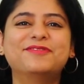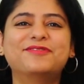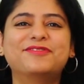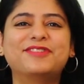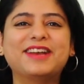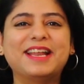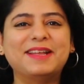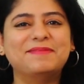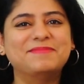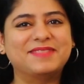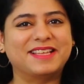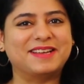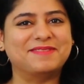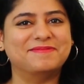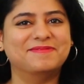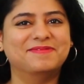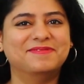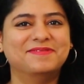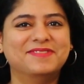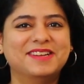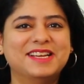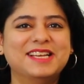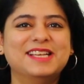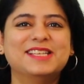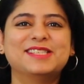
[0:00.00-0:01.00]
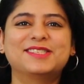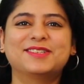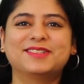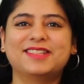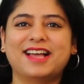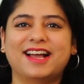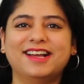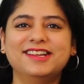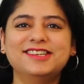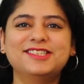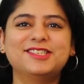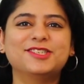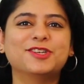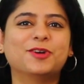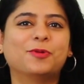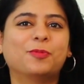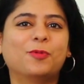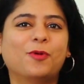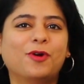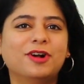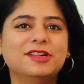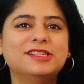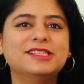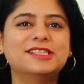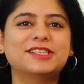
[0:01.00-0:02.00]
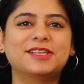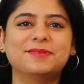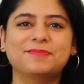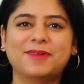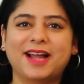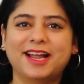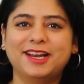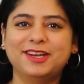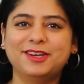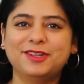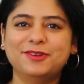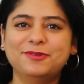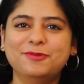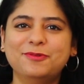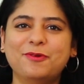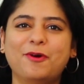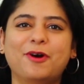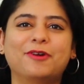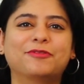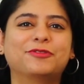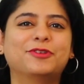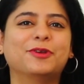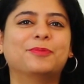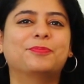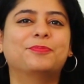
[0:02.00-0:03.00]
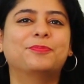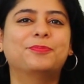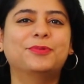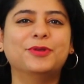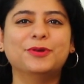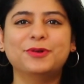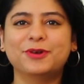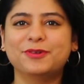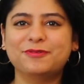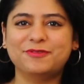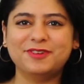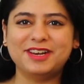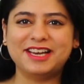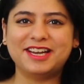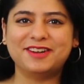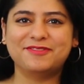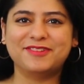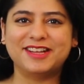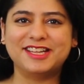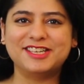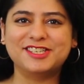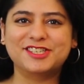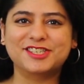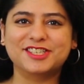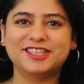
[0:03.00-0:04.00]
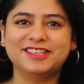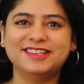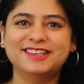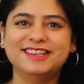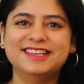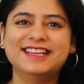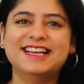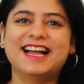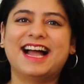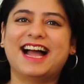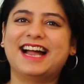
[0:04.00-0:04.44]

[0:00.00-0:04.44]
Frame them so that your walls remind you of your beautiful adventure